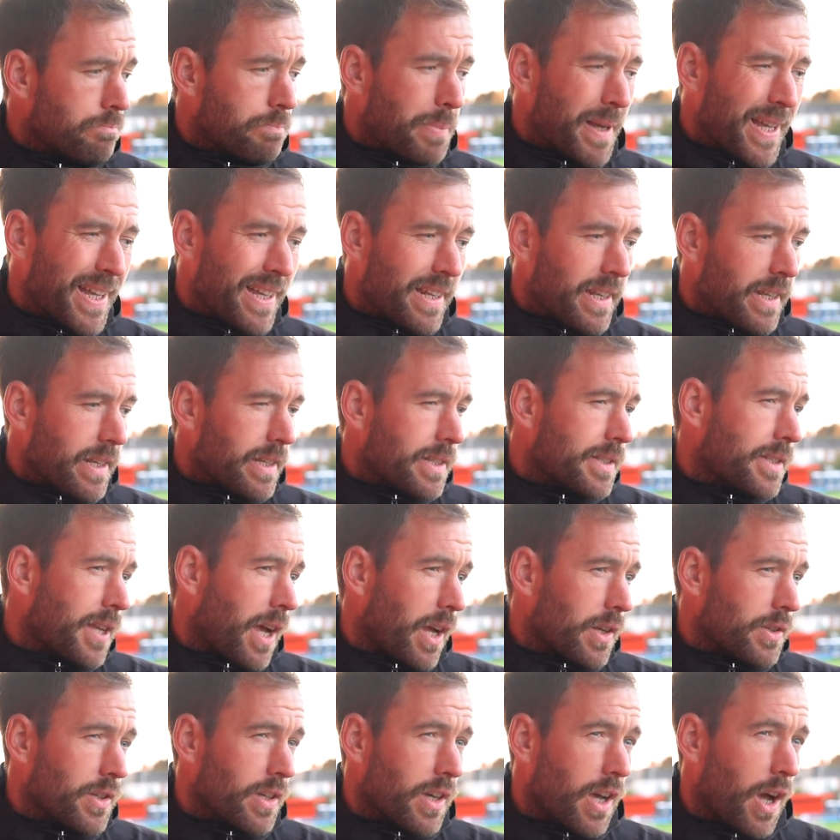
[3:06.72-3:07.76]
Beardy's
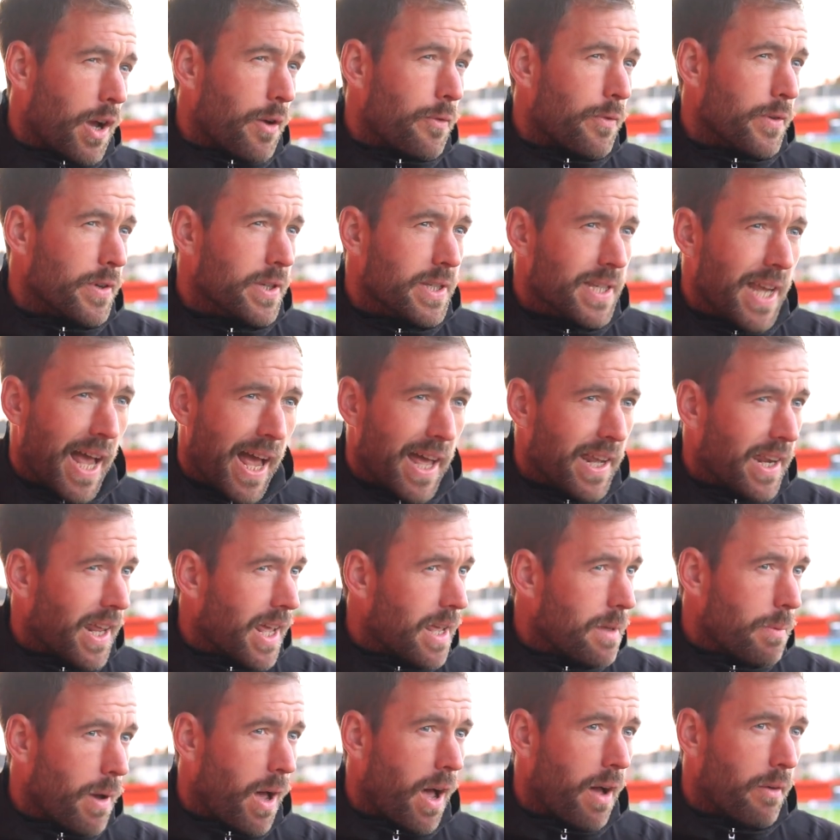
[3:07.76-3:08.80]
touch and go for
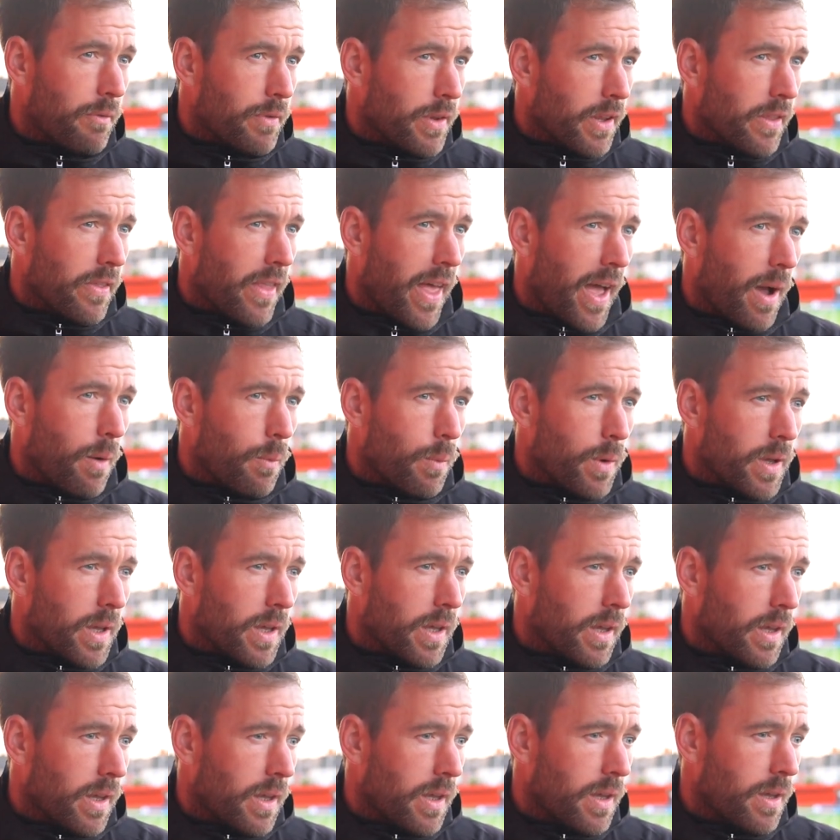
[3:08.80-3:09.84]
Saturday, but other than that,
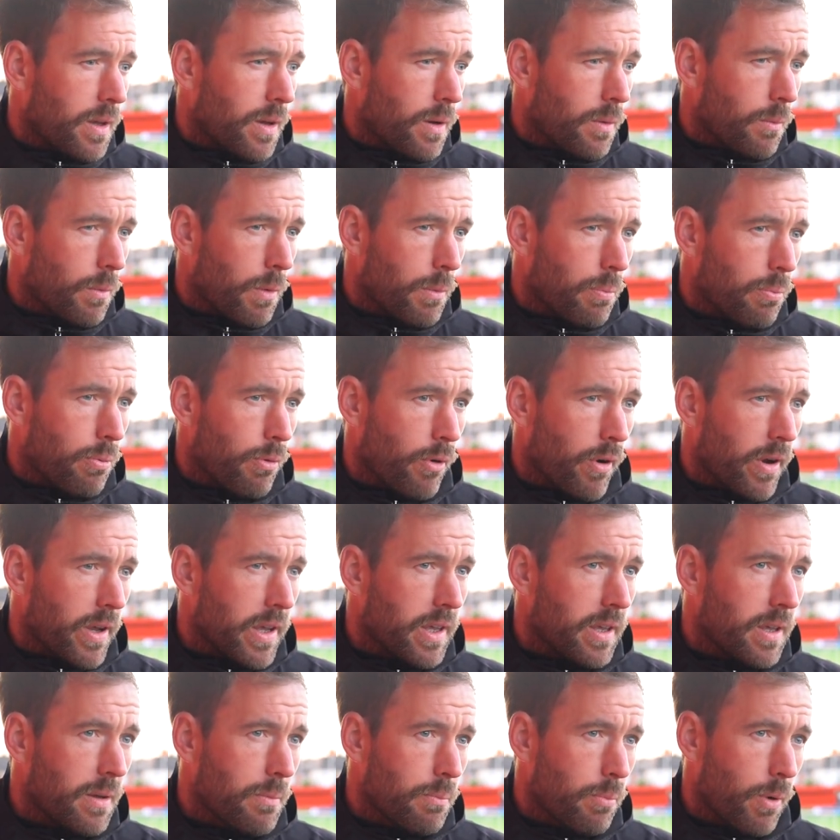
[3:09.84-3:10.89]
we're
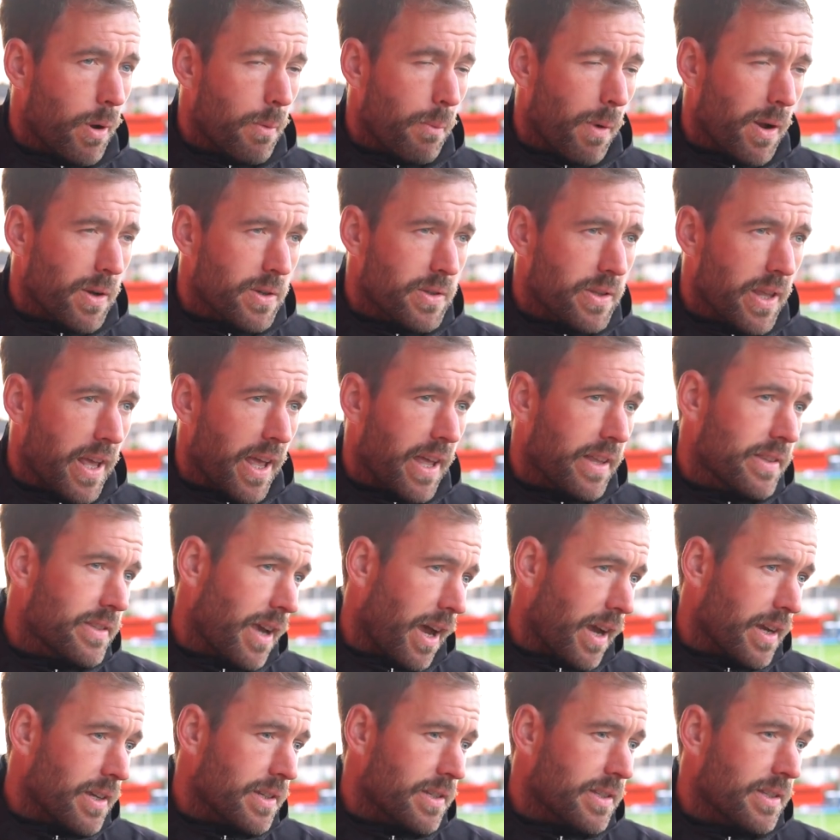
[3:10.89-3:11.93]
pretty much there.
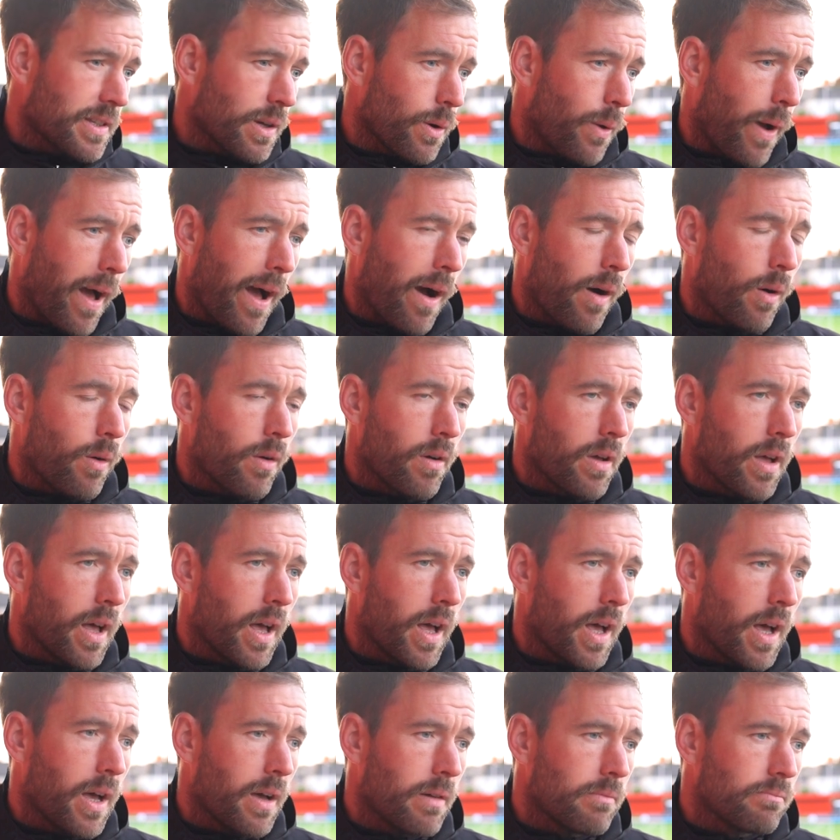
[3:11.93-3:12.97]
Tutty's still out,
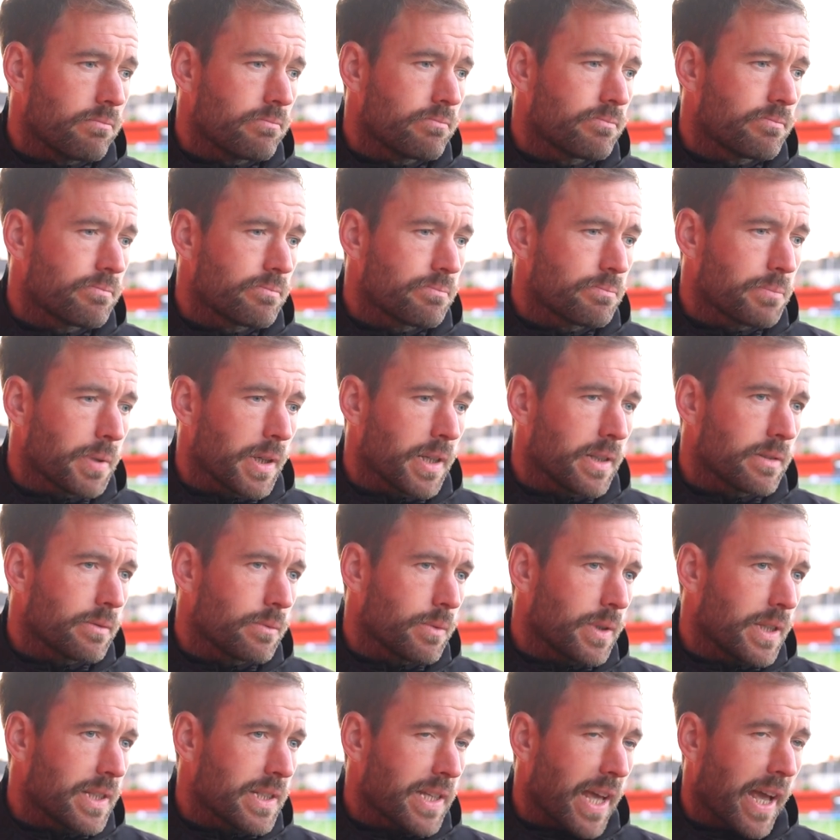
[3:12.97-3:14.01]
but
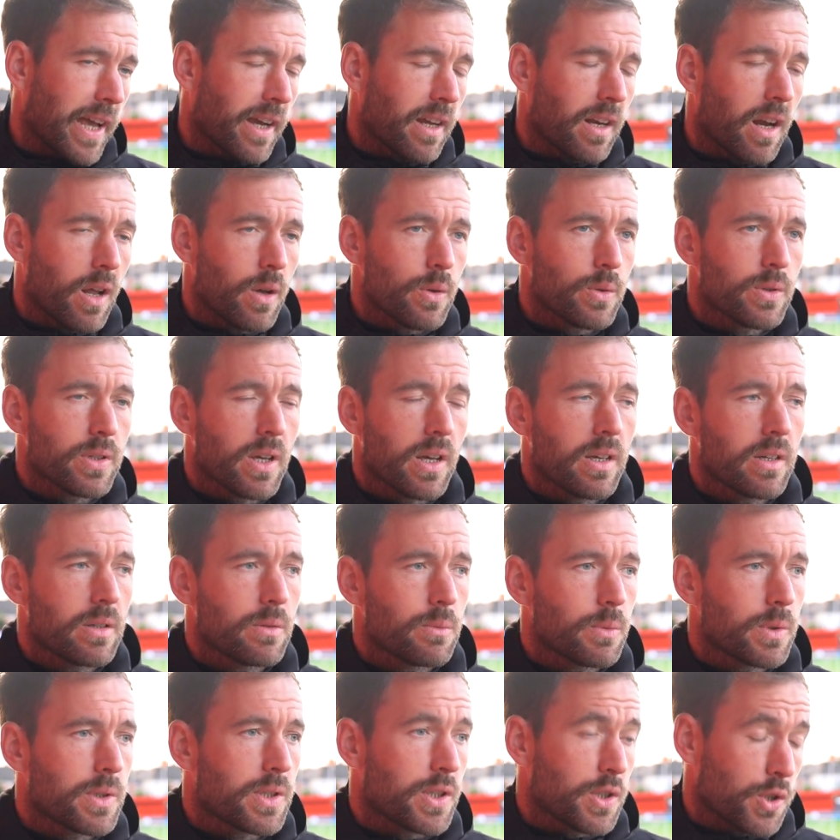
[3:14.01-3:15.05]
he's getting closer,
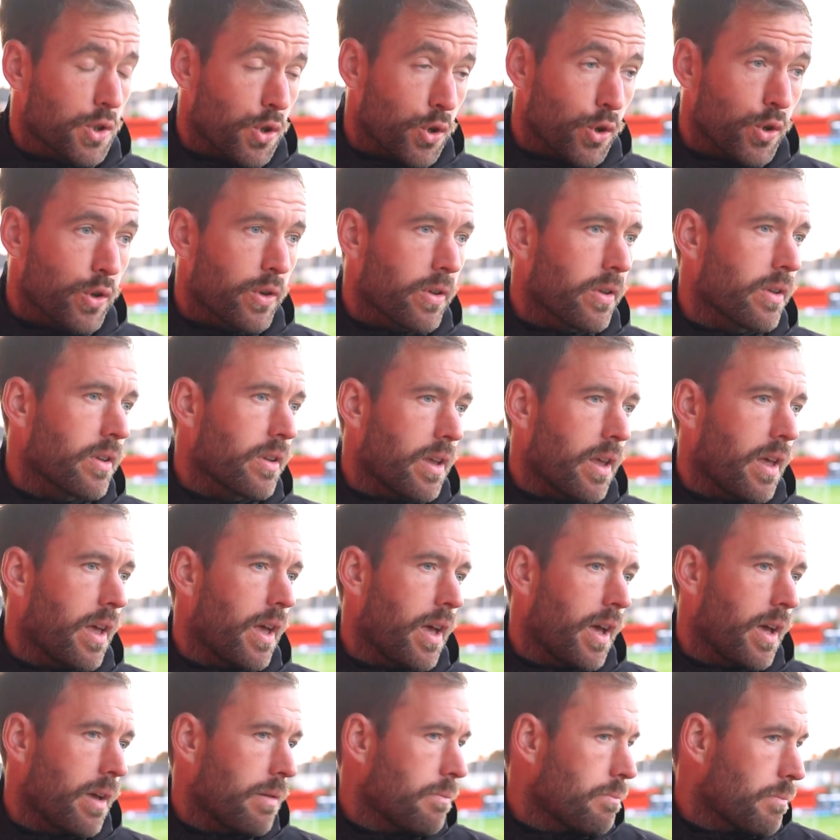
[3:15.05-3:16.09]
which is good,
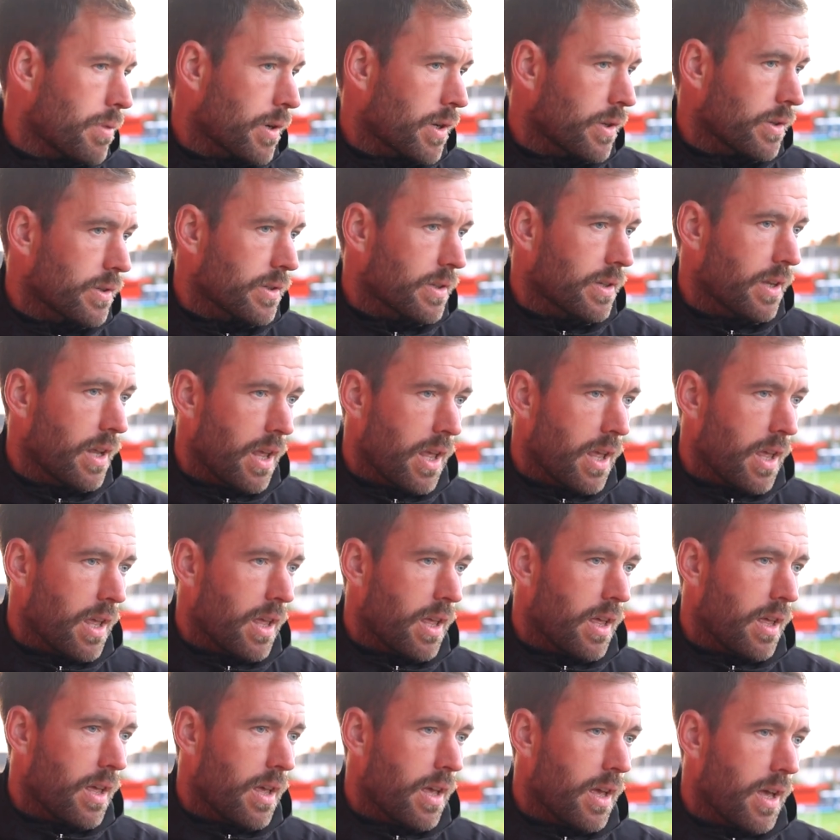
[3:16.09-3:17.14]
because
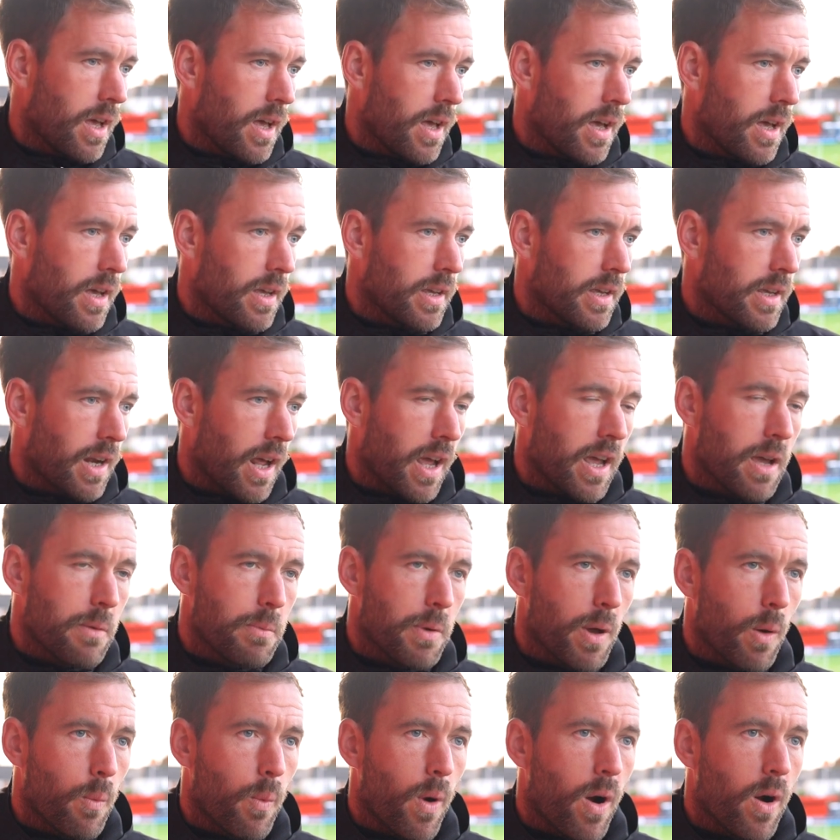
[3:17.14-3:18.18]
he'll
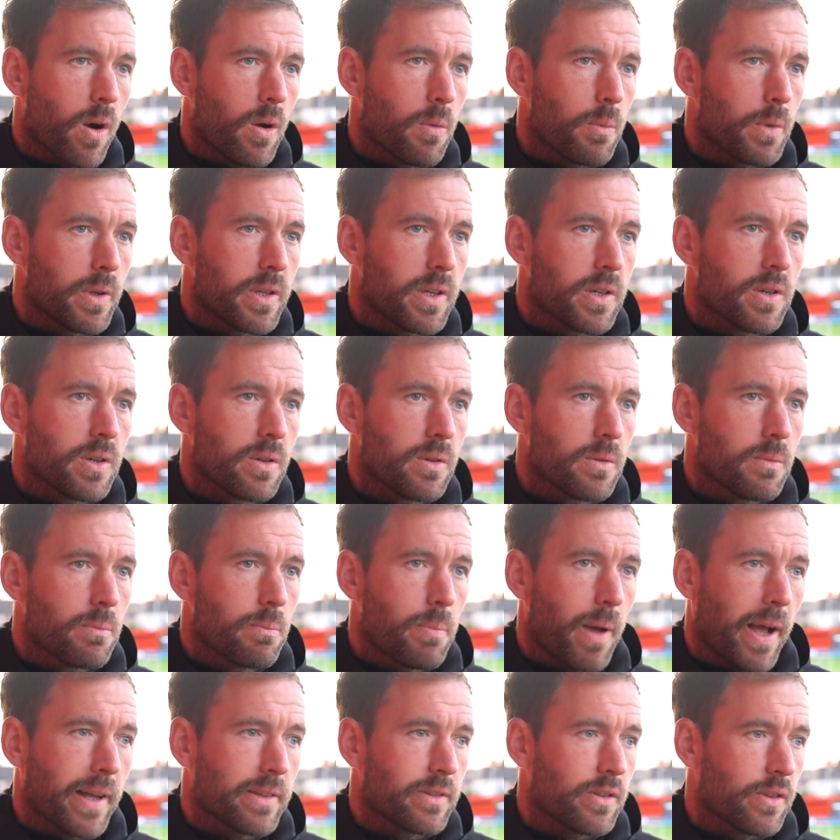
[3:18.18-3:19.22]
be a welcome addition
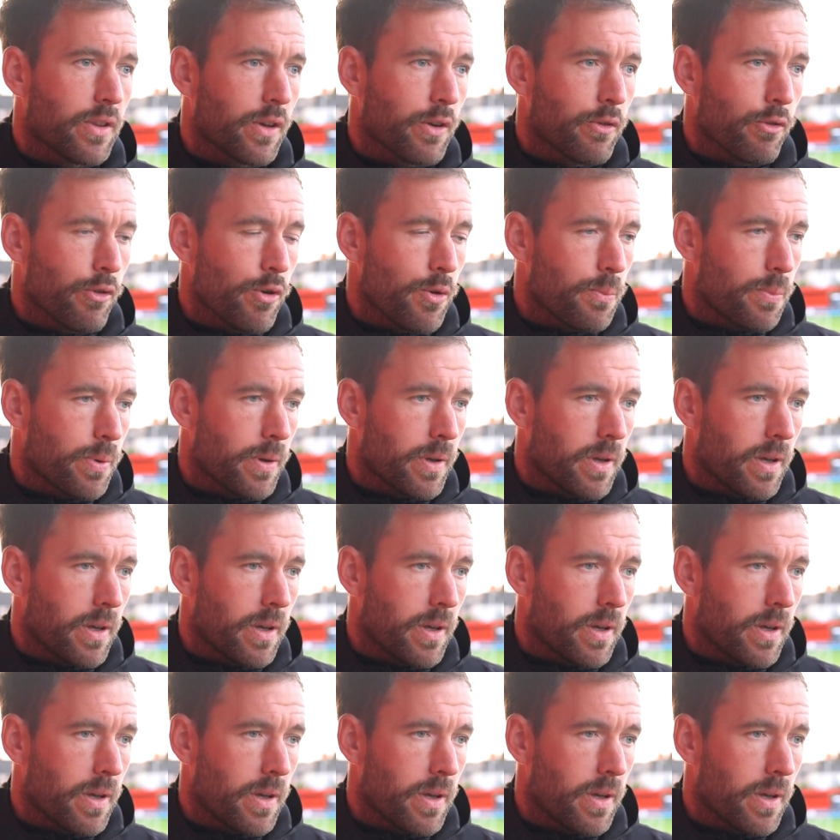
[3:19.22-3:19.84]
back to the group.